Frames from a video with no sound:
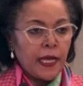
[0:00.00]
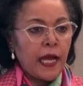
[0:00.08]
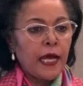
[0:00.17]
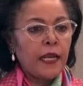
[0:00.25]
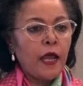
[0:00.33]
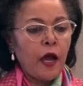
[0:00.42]

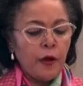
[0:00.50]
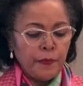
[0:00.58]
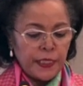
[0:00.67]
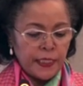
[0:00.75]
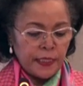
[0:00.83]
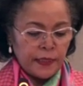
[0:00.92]
Allow
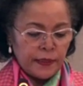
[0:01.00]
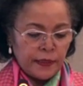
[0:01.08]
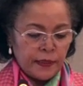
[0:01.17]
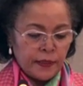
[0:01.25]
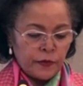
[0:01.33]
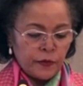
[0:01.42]
me
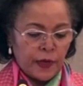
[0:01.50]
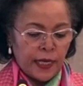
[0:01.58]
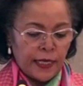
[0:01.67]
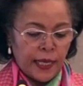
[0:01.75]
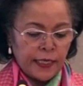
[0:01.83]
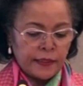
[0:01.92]
to
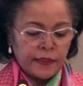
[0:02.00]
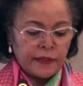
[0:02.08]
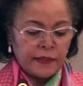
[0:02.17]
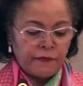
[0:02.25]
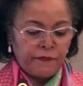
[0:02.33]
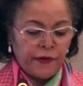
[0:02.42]
highlight
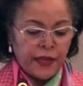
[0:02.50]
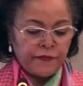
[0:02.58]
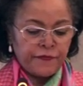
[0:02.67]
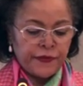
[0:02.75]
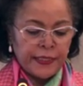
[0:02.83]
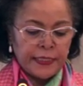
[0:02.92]
the 5
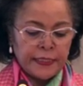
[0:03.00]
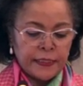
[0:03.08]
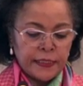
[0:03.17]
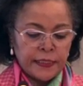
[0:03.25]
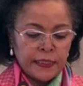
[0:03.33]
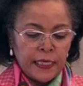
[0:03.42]

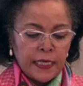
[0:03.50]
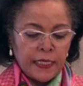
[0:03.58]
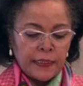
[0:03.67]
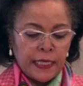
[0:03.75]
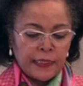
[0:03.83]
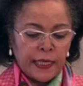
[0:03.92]
pillars
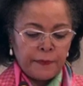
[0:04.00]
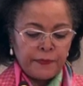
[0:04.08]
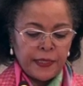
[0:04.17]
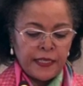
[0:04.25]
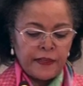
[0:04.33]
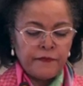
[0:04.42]
that I
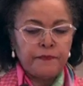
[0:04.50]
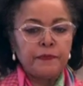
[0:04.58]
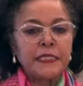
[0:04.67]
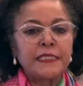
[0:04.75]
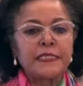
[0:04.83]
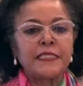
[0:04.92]
believe
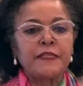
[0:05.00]
must